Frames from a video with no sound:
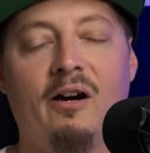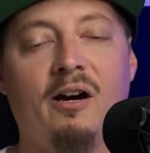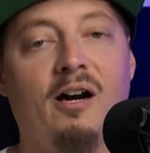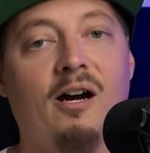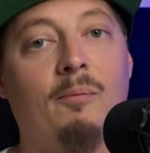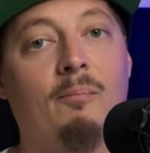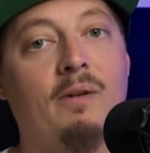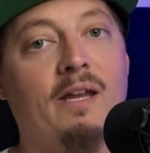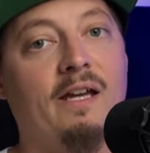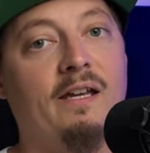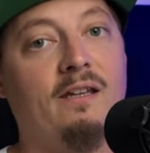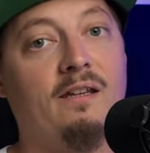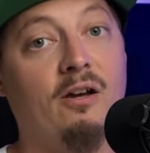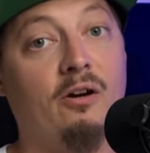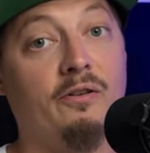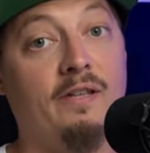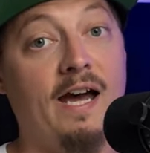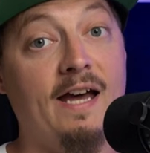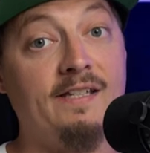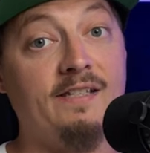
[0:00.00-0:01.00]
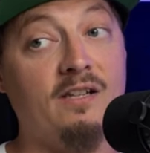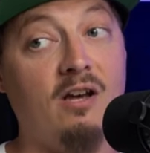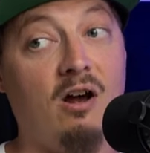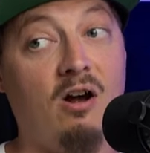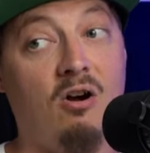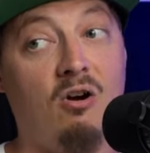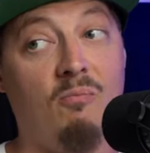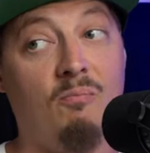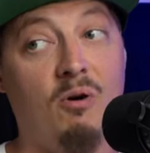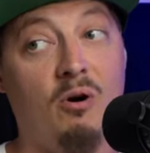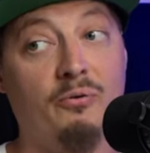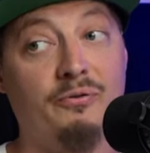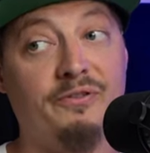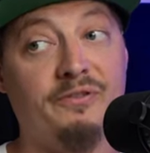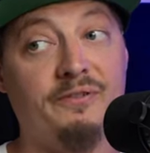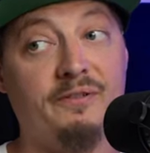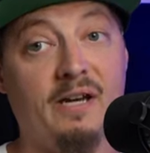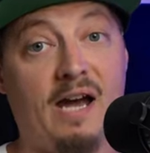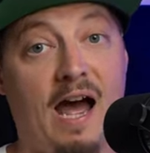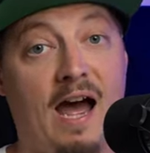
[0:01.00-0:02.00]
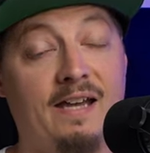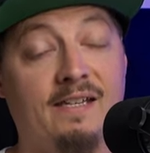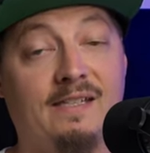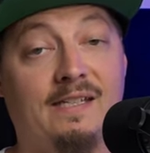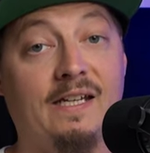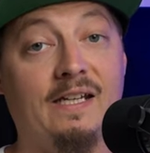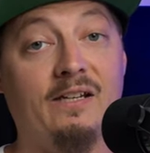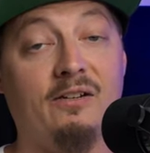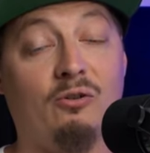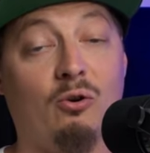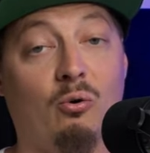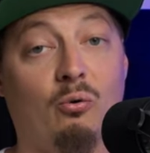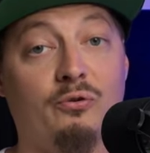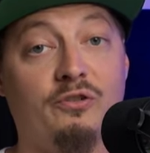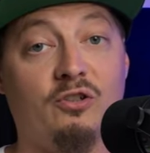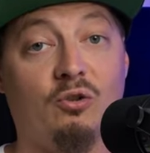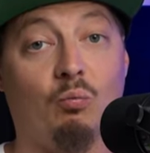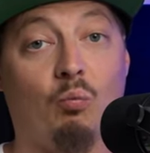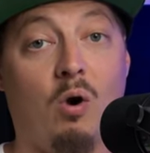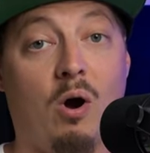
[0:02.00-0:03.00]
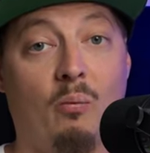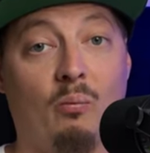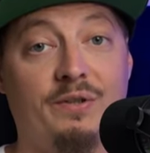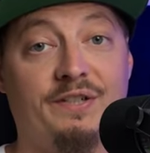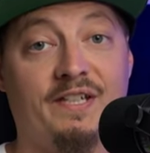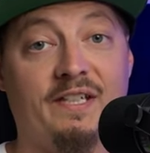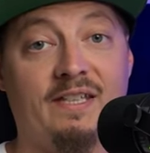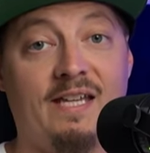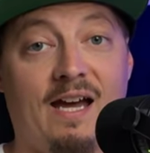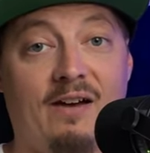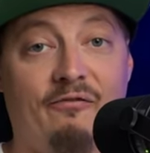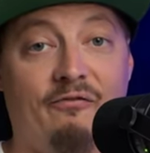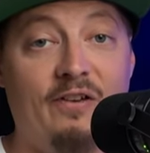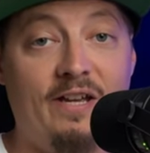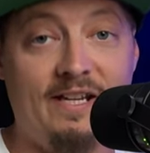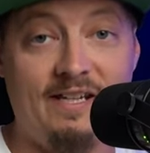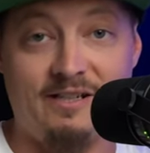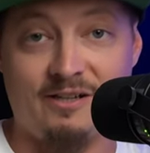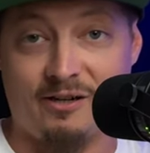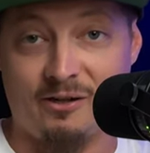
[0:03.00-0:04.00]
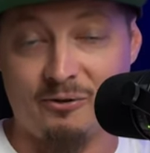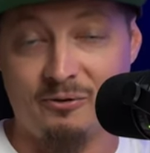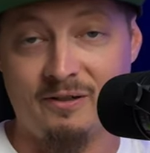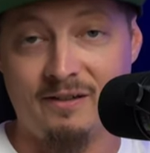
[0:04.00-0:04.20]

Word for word: I'm like, Yo, that's almost identical to what was in that video.